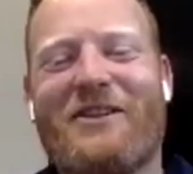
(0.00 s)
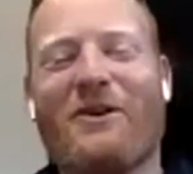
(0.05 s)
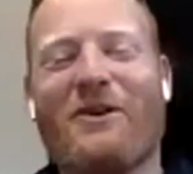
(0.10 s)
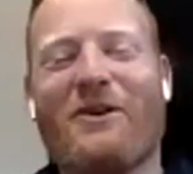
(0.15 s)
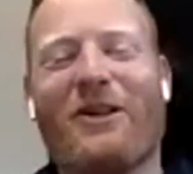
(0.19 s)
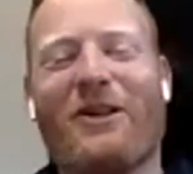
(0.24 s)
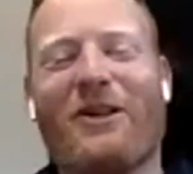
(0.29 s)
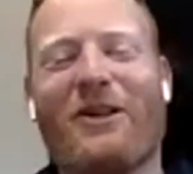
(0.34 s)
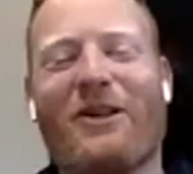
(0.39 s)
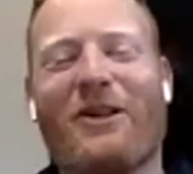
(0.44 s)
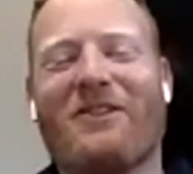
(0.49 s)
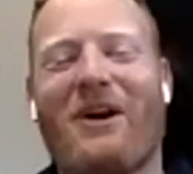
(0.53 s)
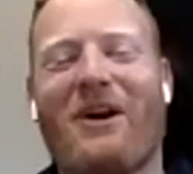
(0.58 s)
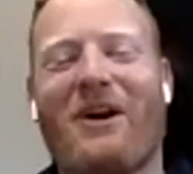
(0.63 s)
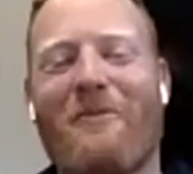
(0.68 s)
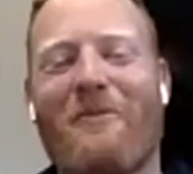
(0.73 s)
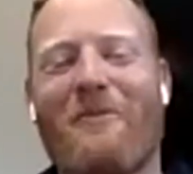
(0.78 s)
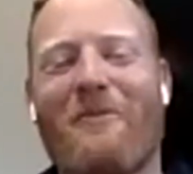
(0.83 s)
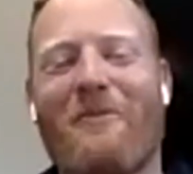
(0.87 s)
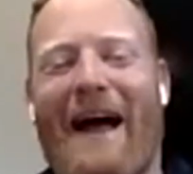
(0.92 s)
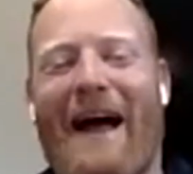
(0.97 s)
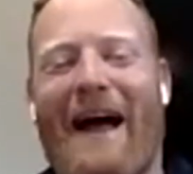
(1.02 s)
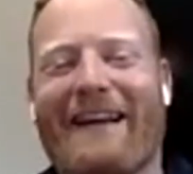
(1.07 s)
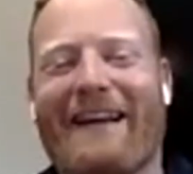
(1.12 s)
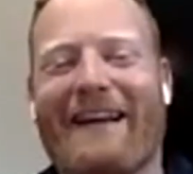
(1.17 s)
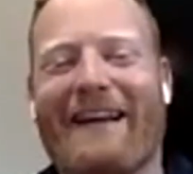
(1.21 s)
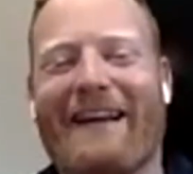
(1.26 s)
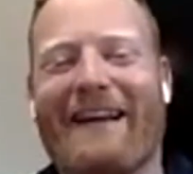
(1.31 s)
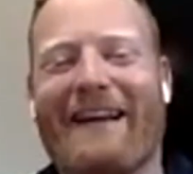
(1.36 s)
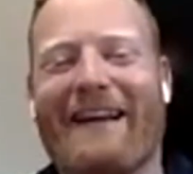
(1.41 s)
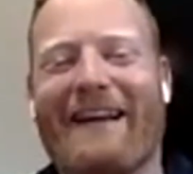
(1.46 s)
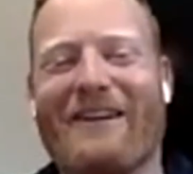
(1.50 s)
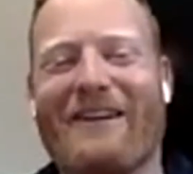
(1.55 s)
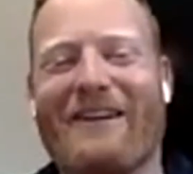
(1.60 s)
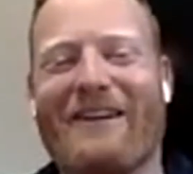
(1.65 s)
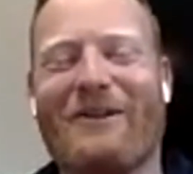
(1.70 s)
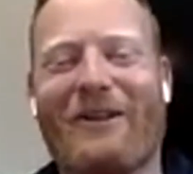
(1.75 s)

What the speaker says: to home, Mac. You're hitting too close to